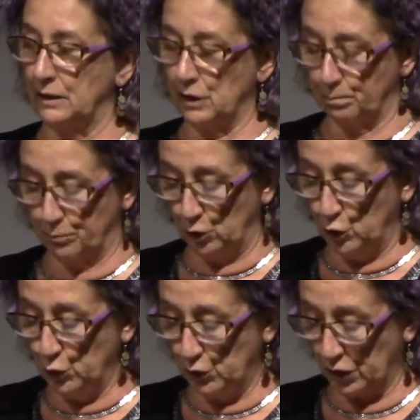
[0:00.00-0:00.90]
the
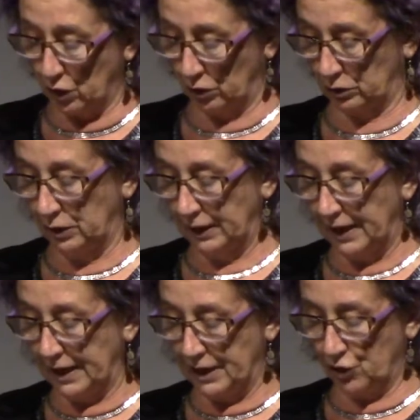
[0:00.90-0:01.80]
bouleutikon,
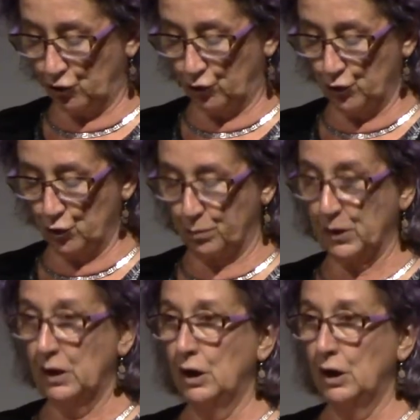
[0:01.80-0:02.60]
in each group.